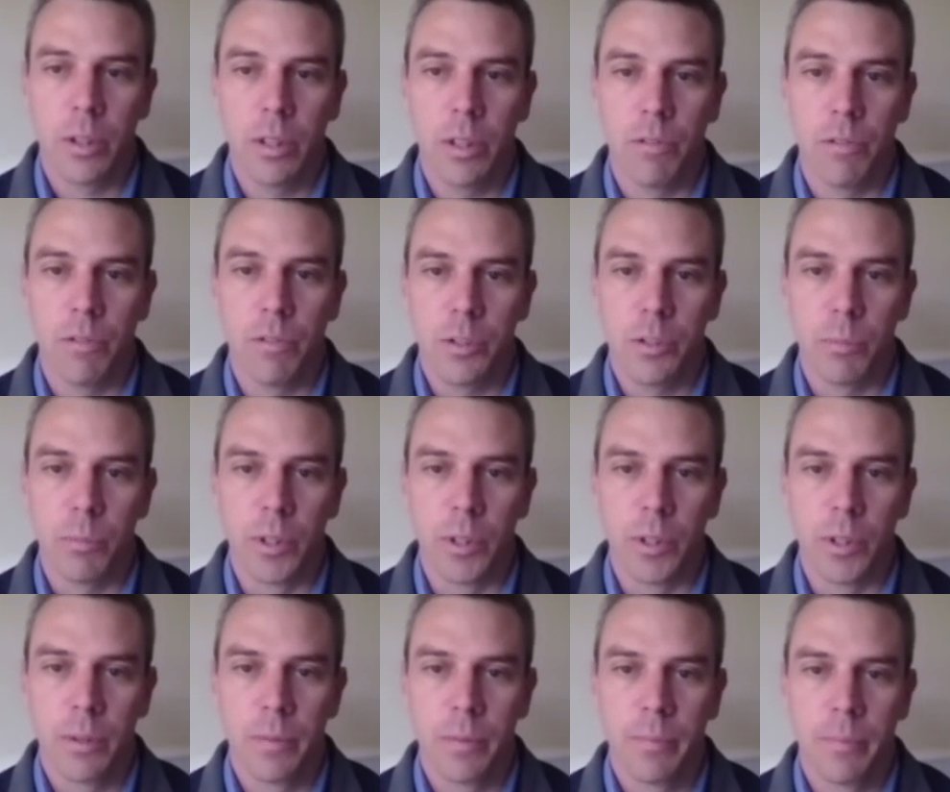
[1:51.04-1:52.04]
on
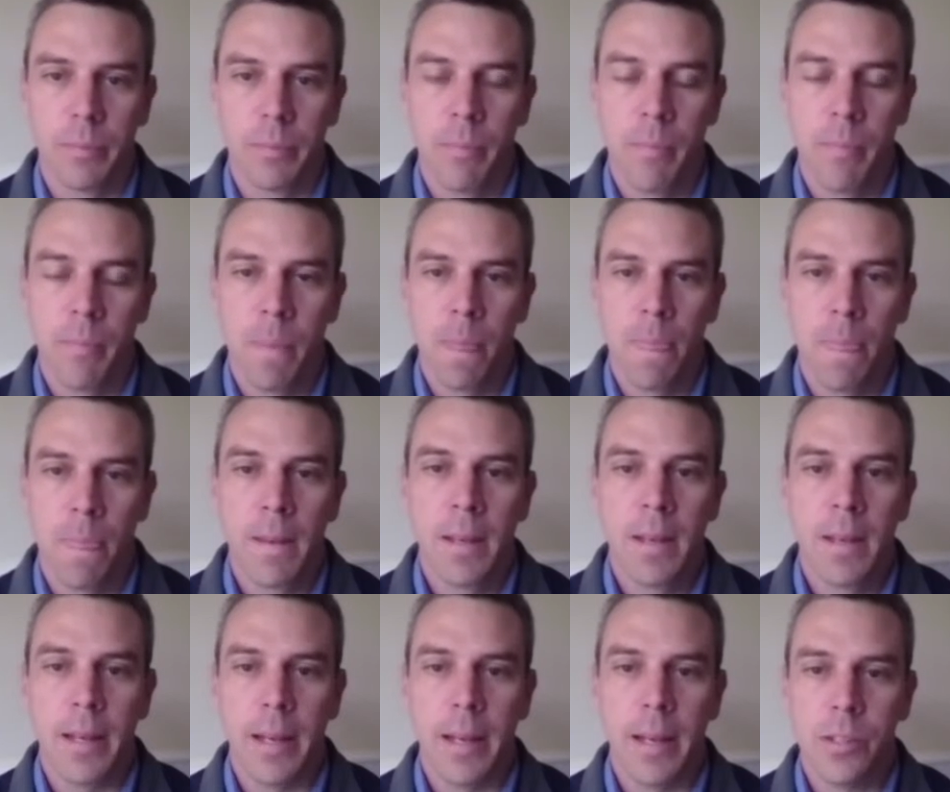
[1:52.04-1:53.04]
investment.
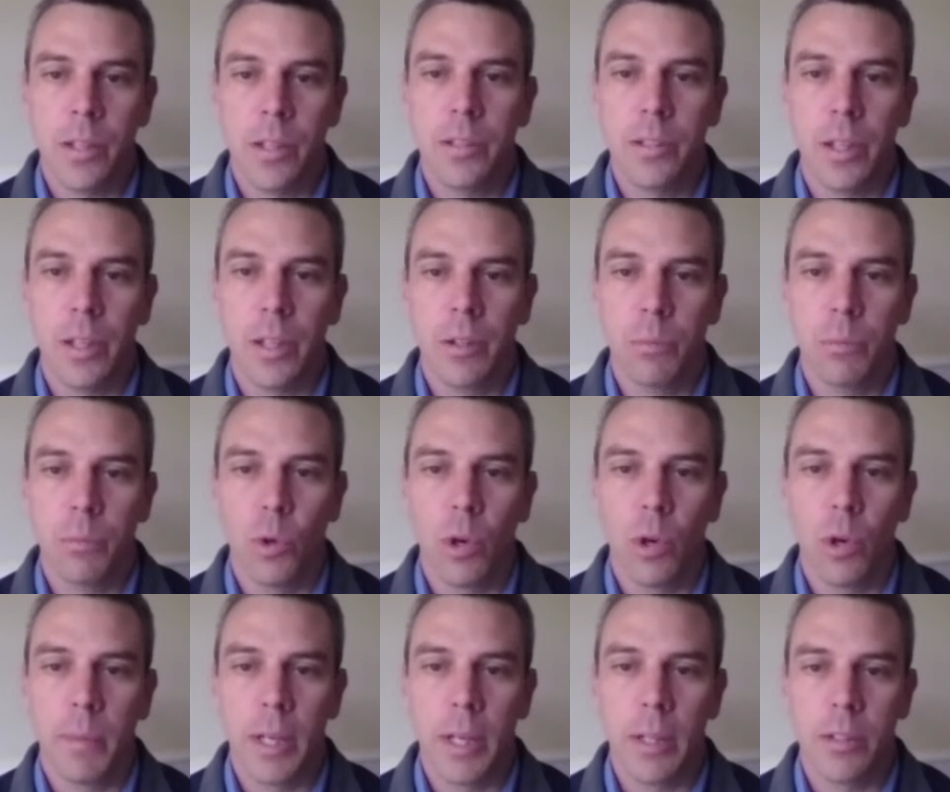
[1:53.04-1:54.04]
As I tell you
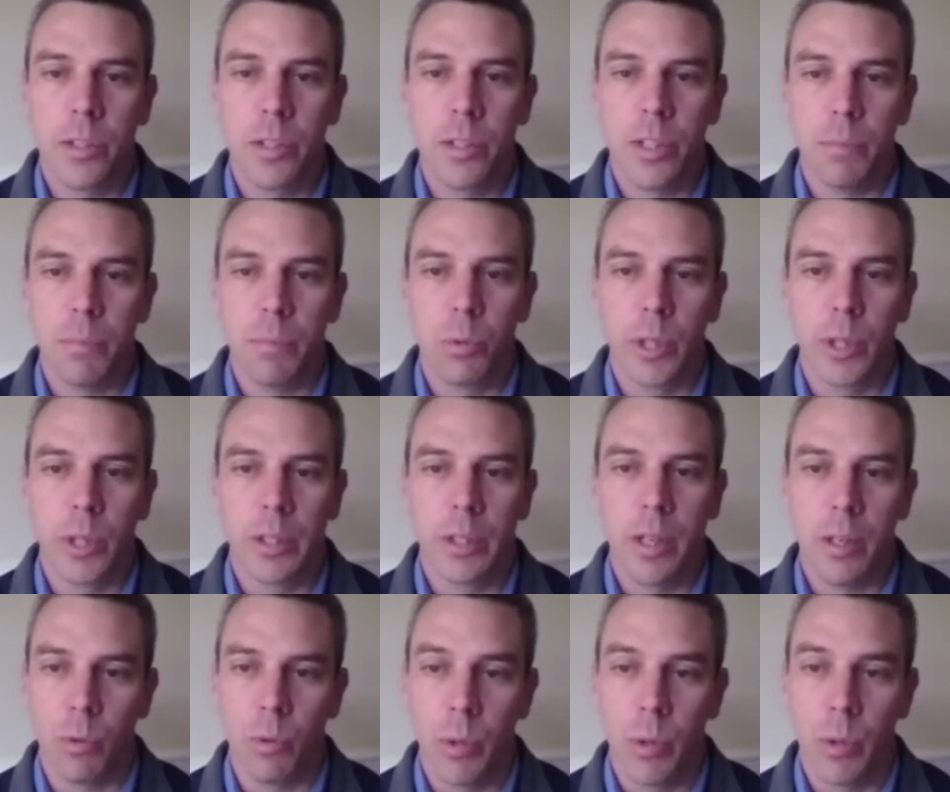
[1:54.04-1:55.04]
more about the steps we
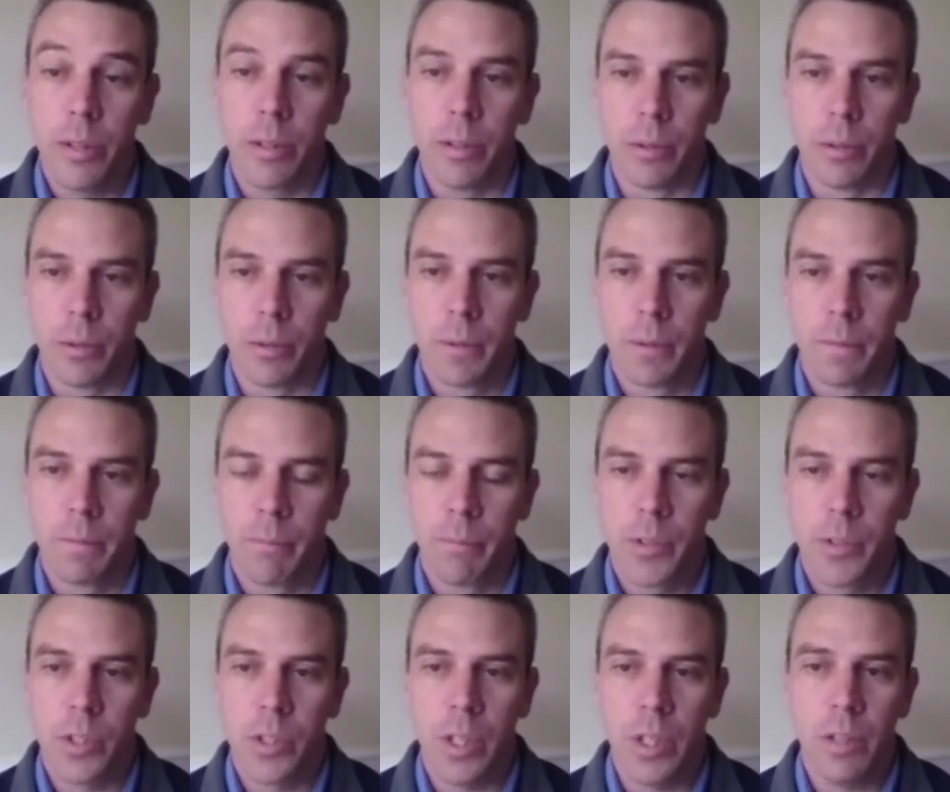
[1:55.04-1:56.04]
take with you,
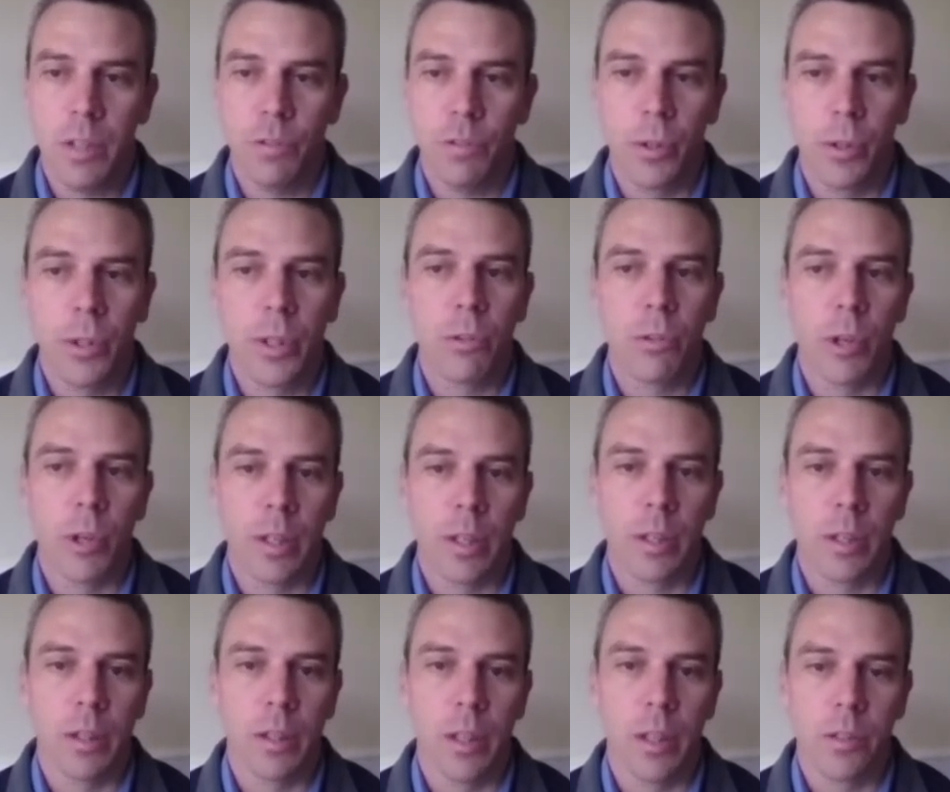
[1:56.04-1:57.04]
see if you can
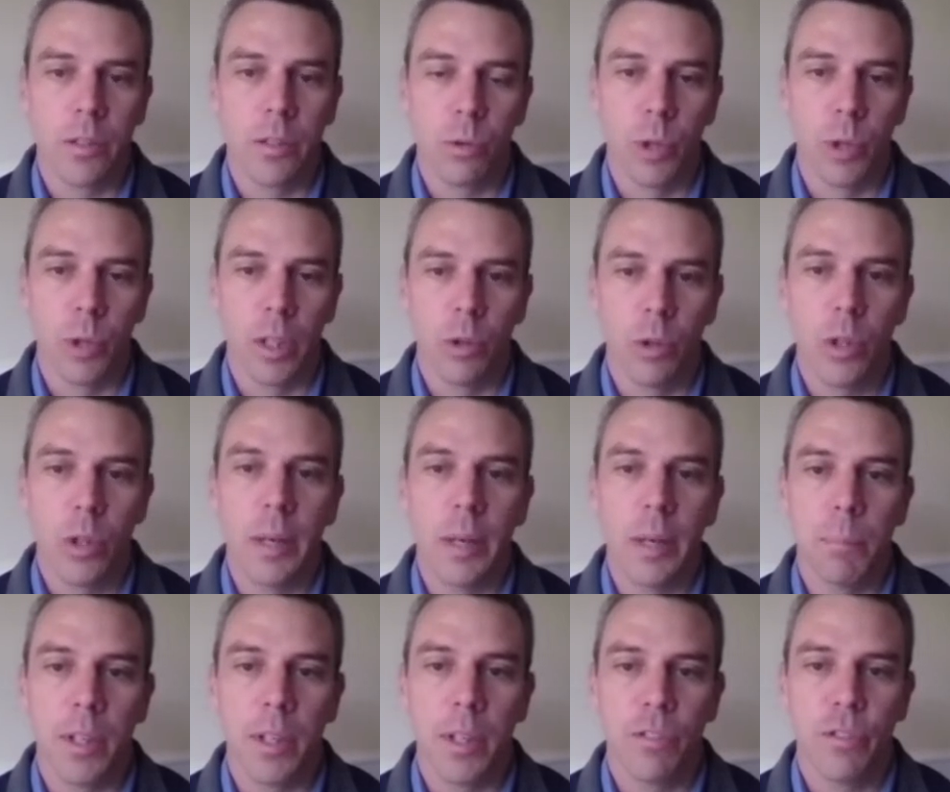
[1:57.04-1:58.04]
recognize where your
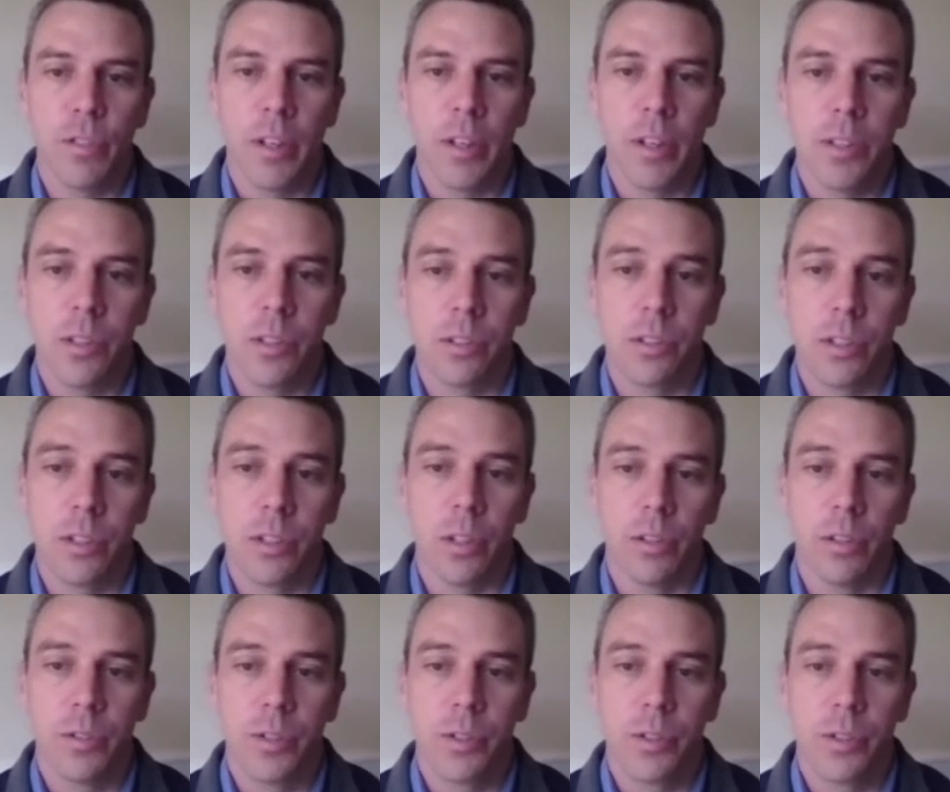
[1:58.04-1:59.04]
company finds
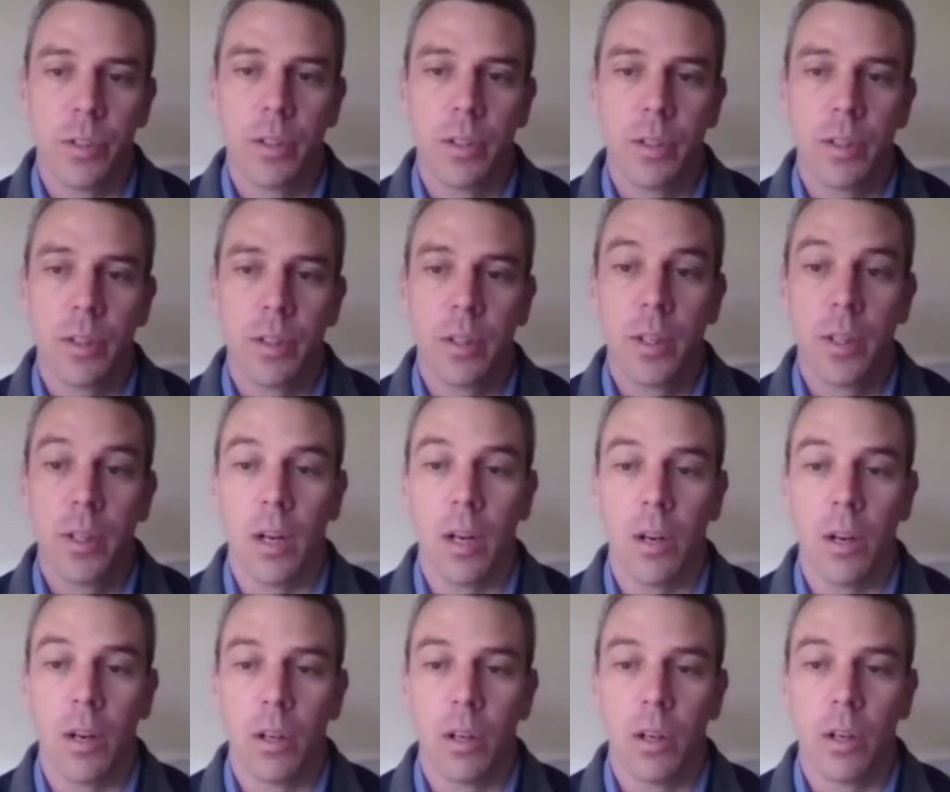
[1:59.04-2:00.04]
itself
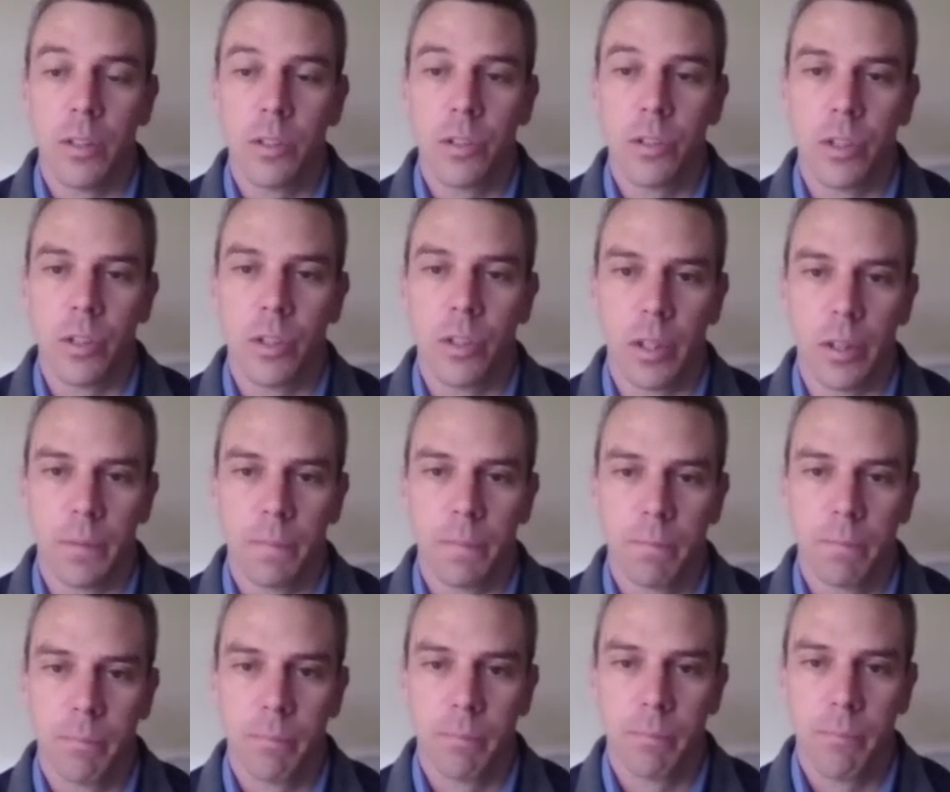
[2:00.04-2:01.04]
along this journey.
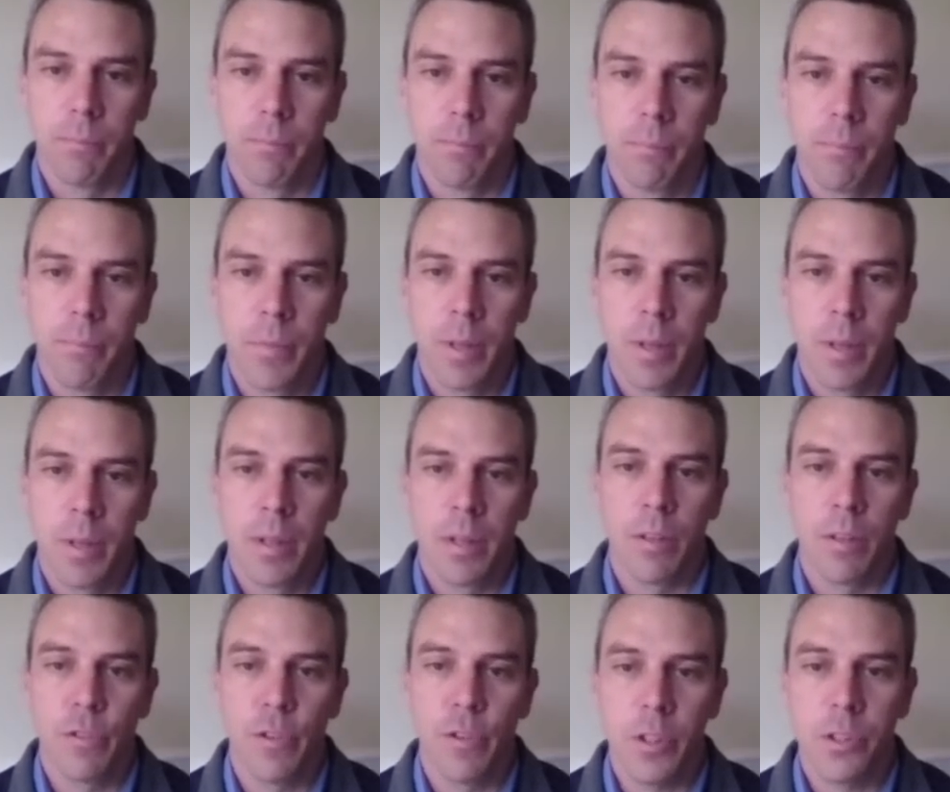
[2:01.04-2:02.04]

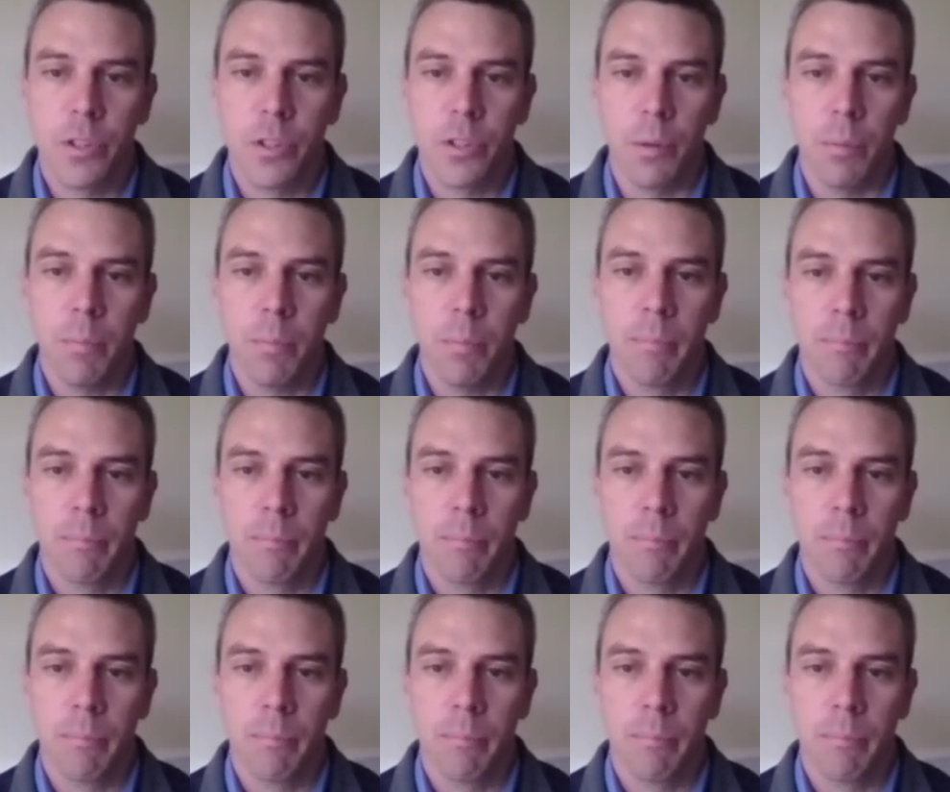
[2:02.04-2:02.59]
The first step